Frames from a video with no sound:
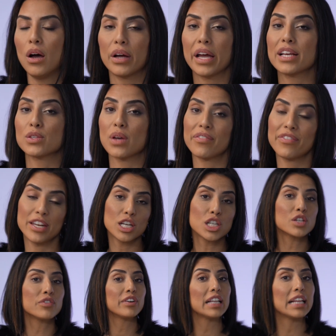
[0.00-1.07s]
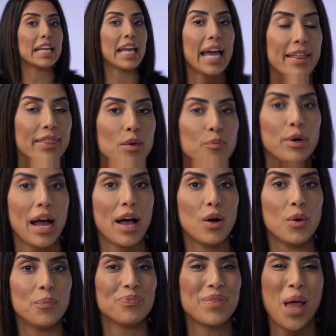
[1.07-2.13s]
Okay, so I finished filling in the
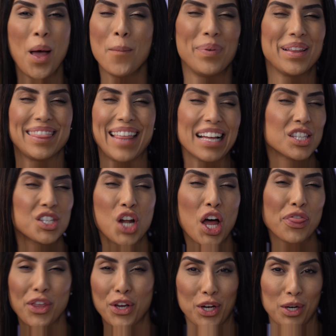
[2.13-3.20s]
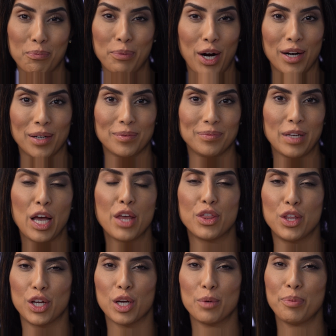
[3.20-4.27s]
brow, but that's not the good part.
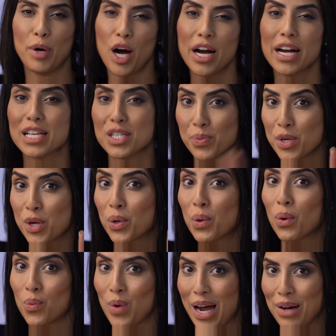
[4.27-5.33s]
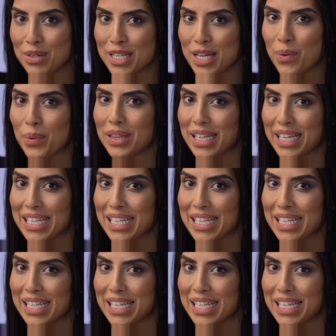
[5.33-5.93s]
The good part is when you go around it with the